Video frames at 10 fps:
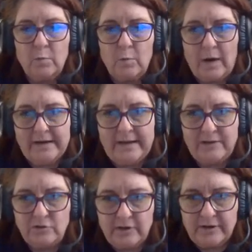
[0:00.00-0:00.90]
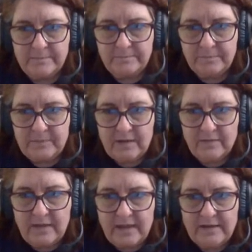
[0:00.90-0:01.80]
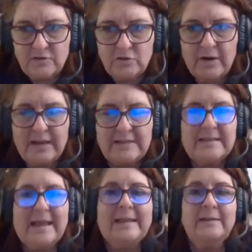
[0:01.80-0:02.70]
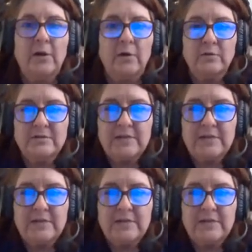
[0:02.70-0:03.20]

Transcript: right atrium. That is your SA node,